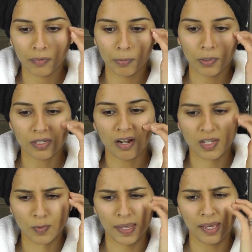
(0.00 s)
because
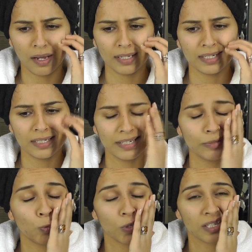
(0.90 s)
last week I
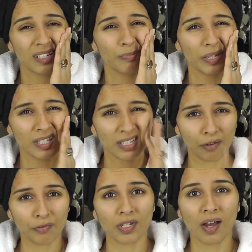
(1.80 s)
was a bit
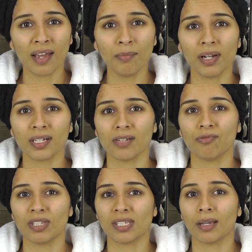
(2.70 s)
stuck for time and I
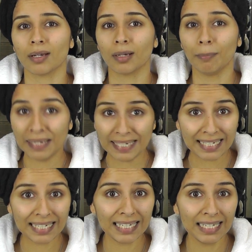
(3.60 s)
didn't rinse it
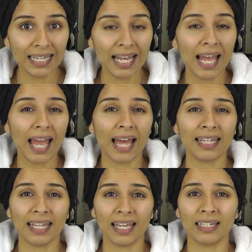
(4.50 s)
completely,
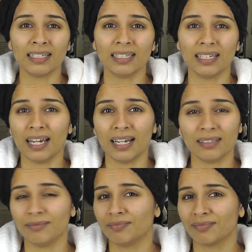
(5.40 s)
and then
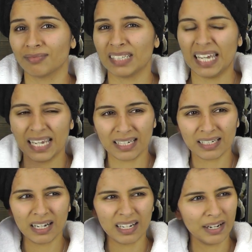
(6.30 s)
yeah,
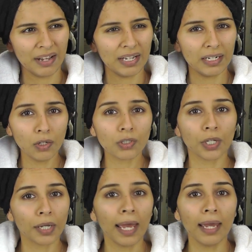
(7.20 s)
I don't know, it looked
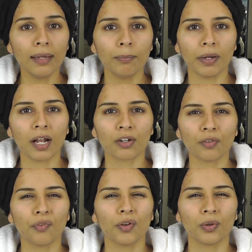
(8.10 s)
okay, but I
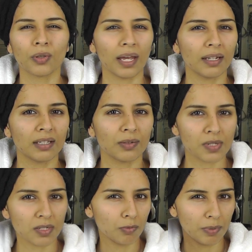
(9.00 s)
could feel that there
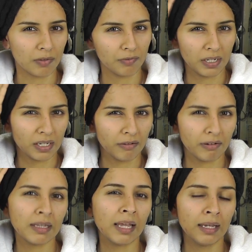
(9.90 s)
was still a bit of vinegar
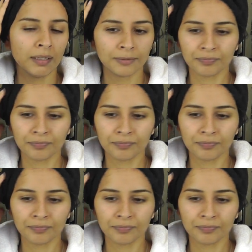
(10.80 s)
in there.